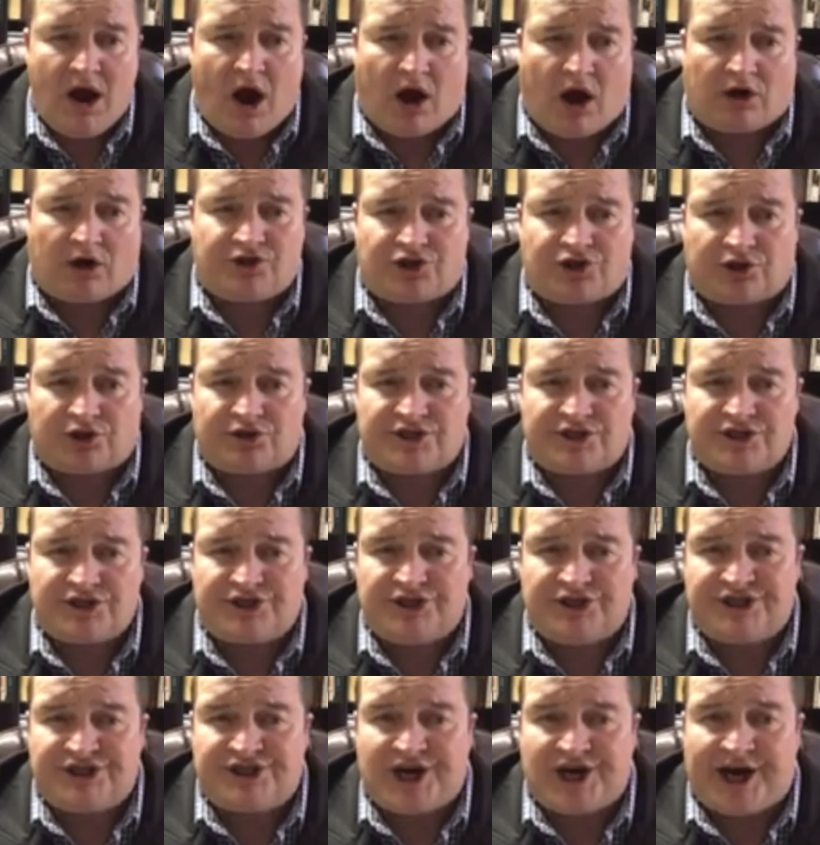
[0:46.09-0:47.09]
Our church's
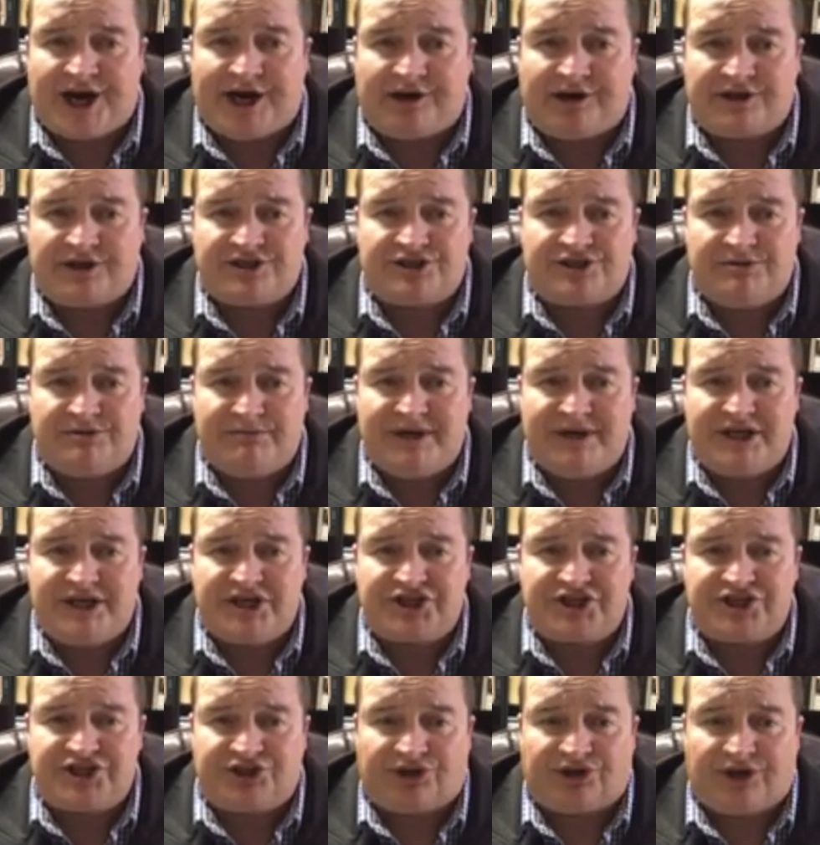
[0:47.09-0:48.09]
desire is to
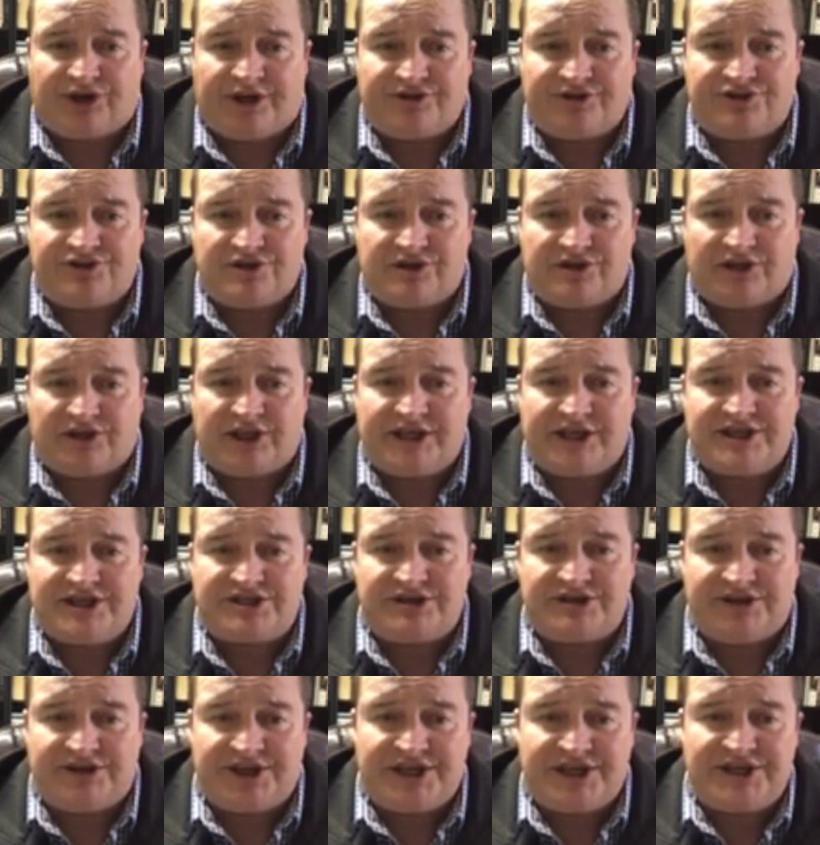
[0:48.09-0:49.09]
minister unto the
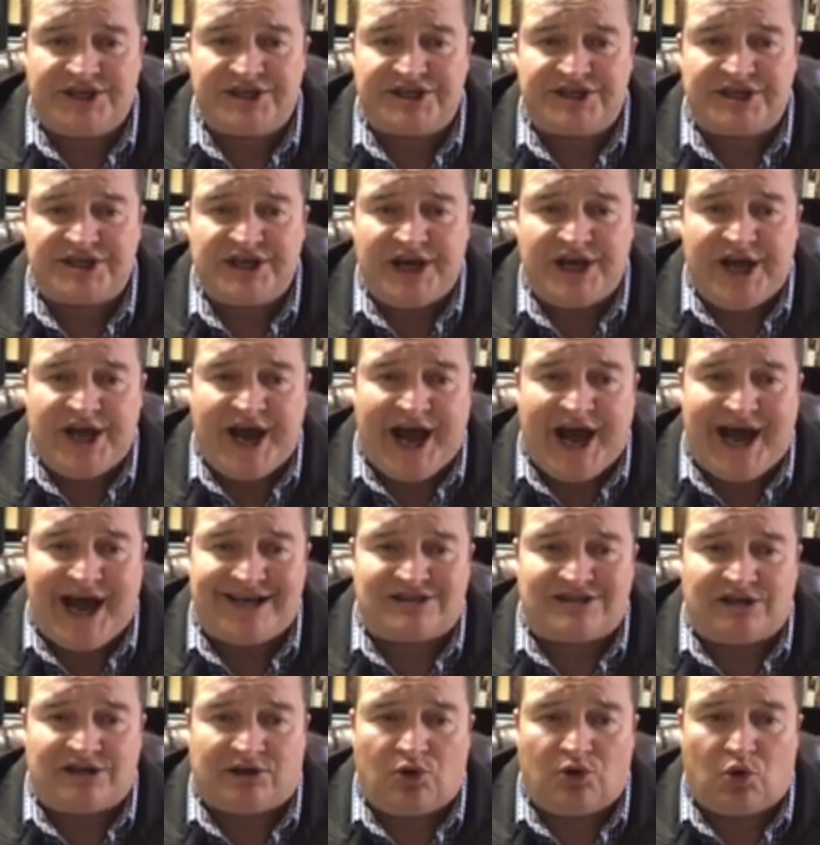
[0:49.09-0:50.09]
least of these
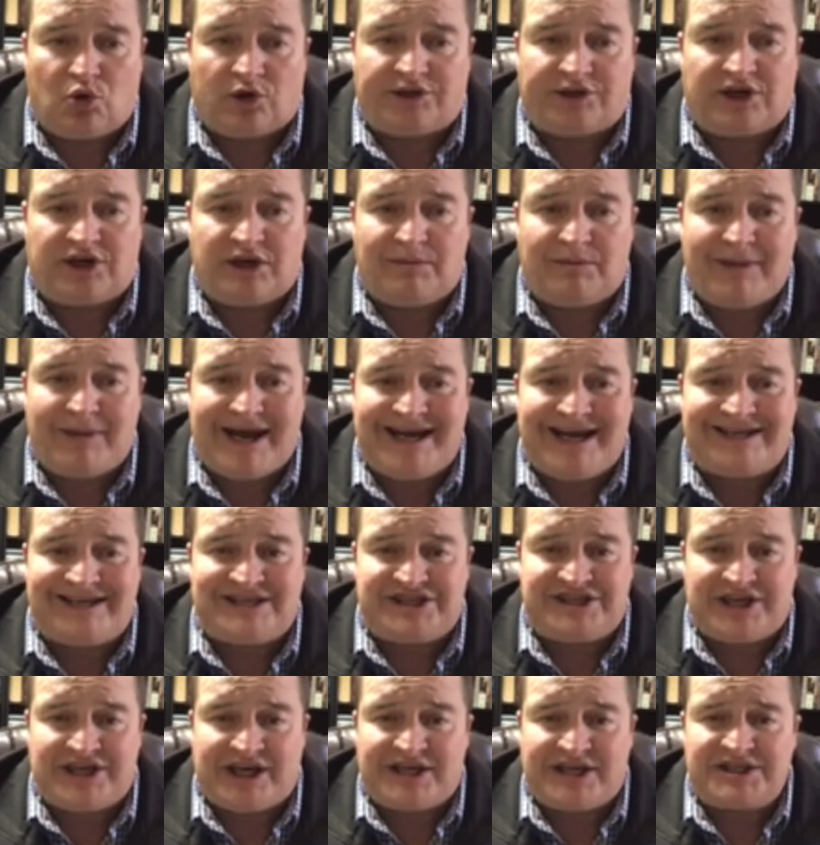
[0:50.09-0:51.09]
as the Lord
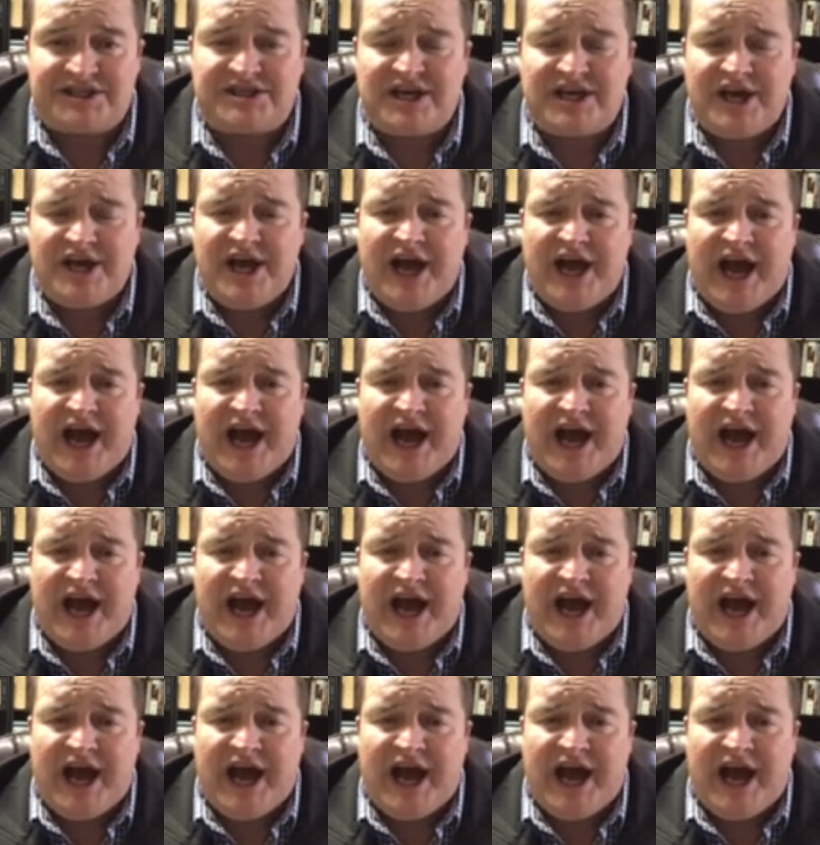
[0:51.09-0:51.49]
commands us,